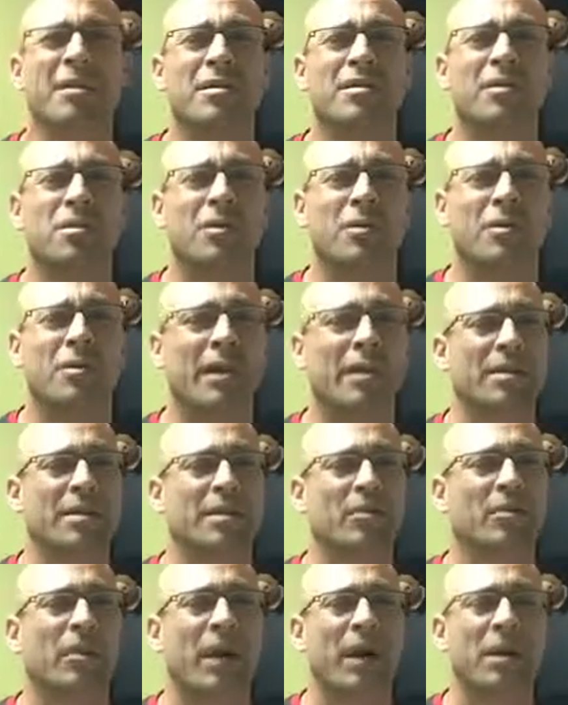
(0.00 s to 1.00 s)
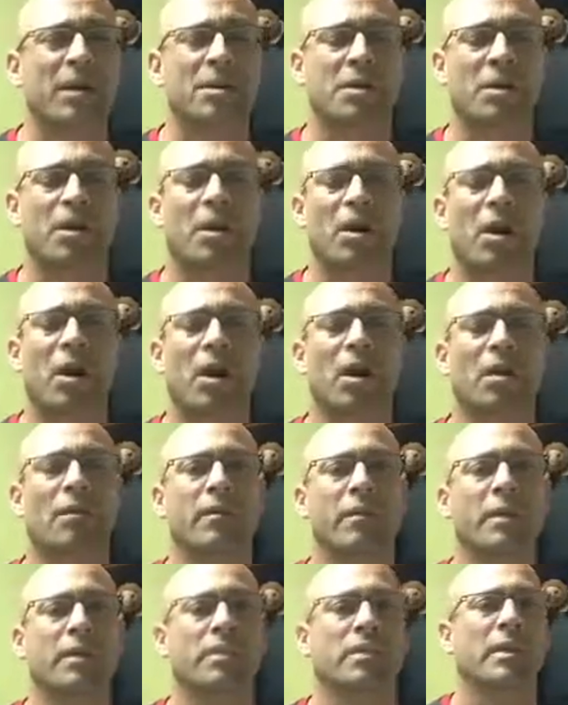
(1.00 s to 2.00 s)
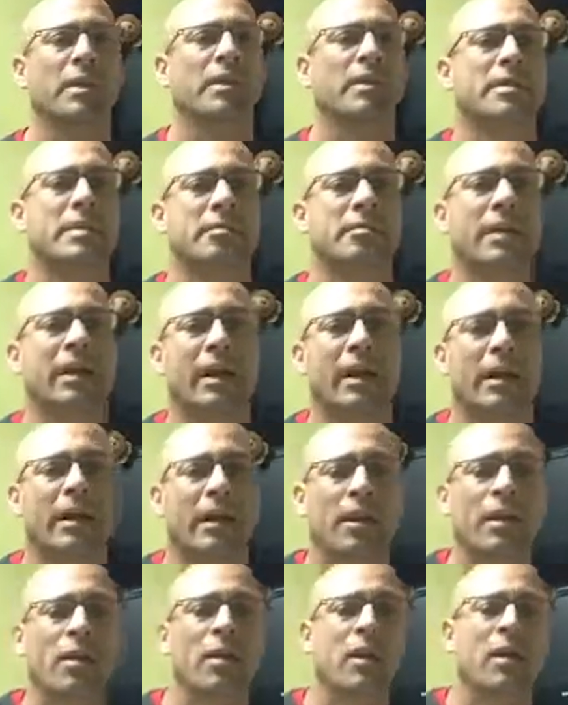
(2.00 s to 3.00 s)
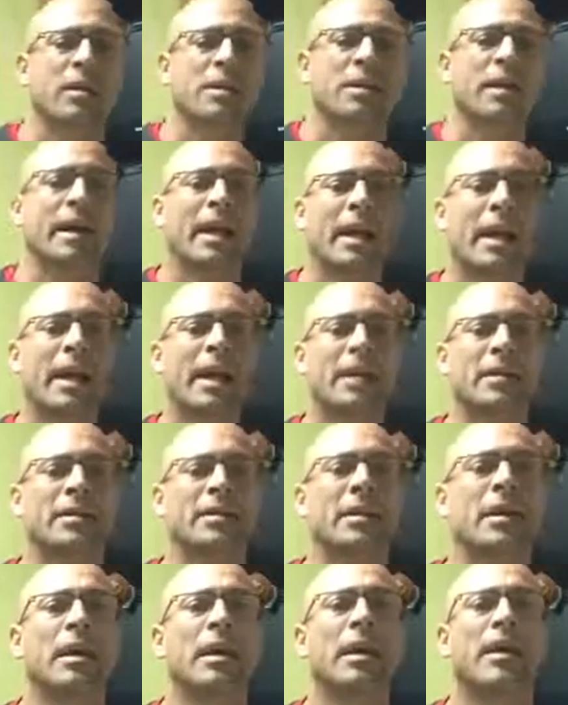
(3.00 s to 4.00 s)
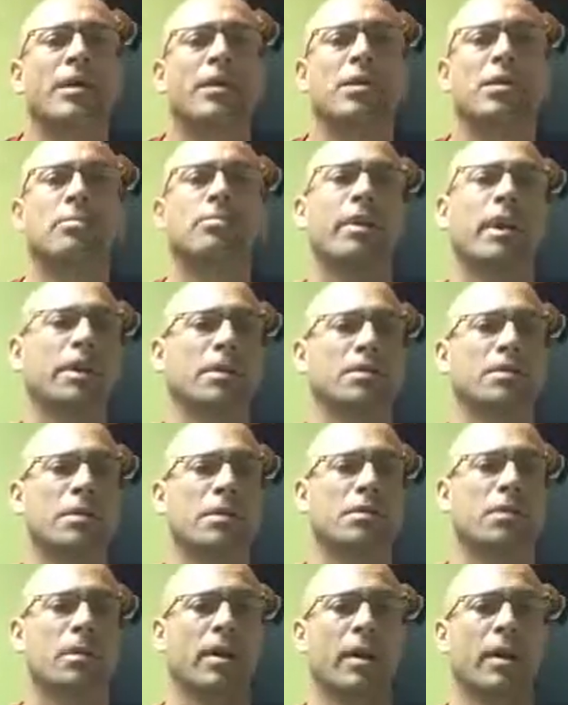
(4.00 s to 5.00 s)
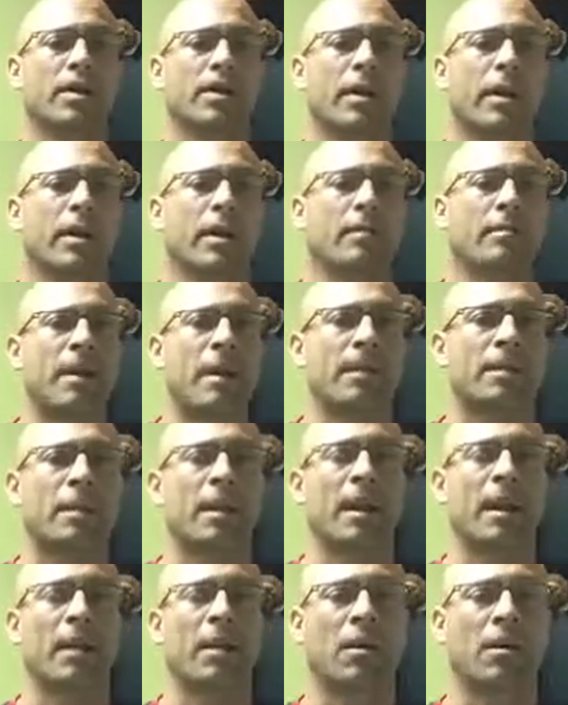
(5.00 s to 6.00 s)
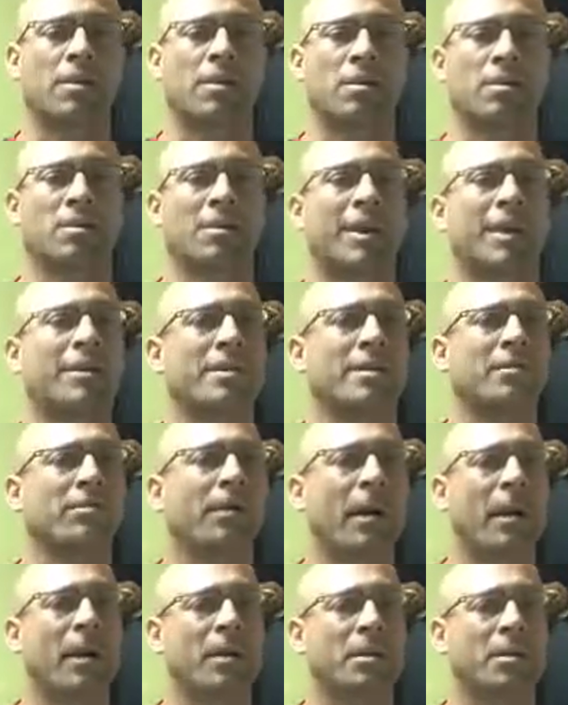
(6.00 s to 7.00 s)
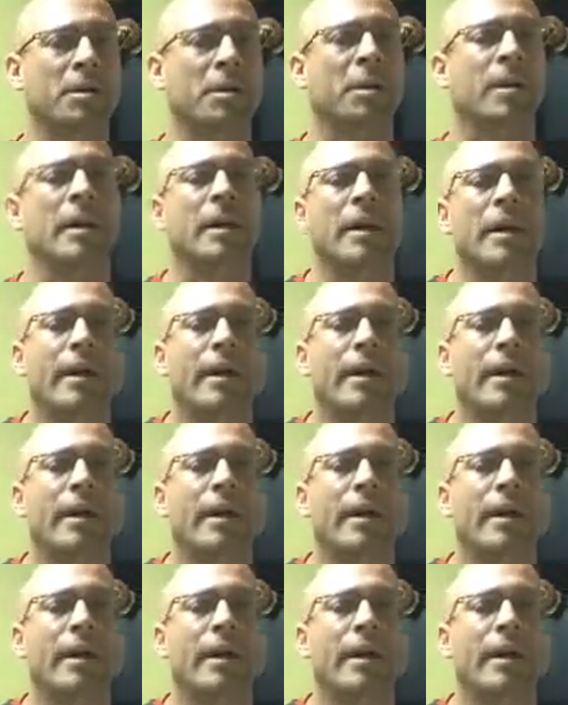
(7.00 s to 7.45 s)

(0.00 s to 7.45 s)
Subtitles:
stress and posture, all of those things can play in causing headaches. The two biggest ones we're going to talk about today are stress and posture.